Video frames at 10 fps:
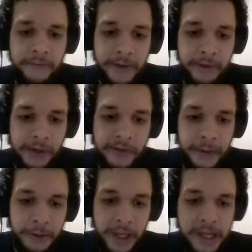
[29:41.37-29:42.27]
if
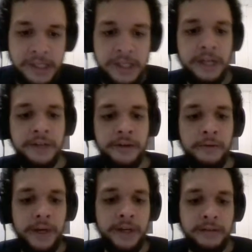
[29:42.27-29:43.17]
you're lazy and you
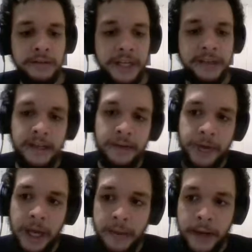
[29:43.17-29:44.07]
don't want to hit that
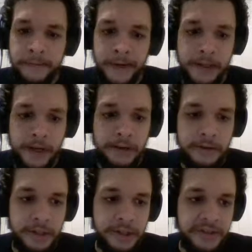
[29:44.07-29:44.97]
OK button right there, you
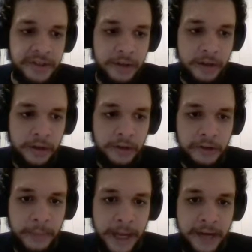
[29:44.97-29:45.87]
can just
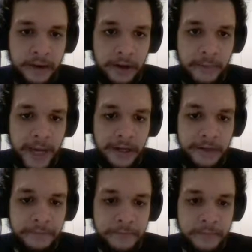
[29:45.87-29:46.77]
spend all your
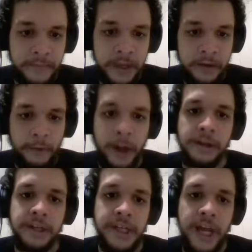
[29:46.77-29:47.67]
mana, right
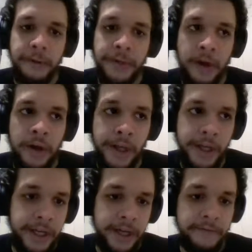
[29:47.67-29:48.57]
click attack with all,
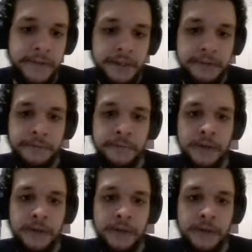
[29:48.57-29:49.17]
hit F2,